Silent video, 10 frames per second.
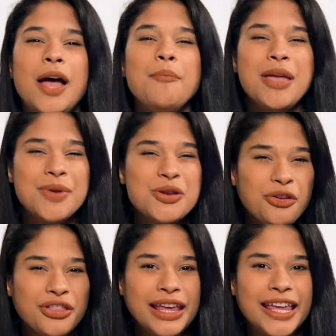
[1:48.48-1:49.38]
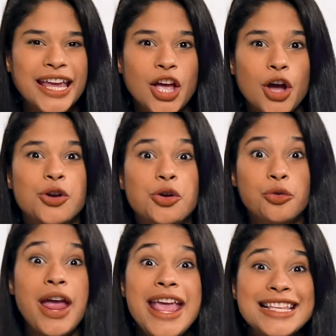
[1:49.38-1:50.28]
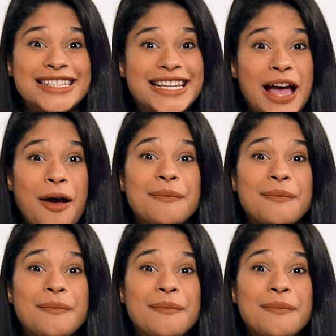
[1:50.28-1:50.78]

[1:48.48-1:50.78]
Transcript: Now, maybe you're thinking, great,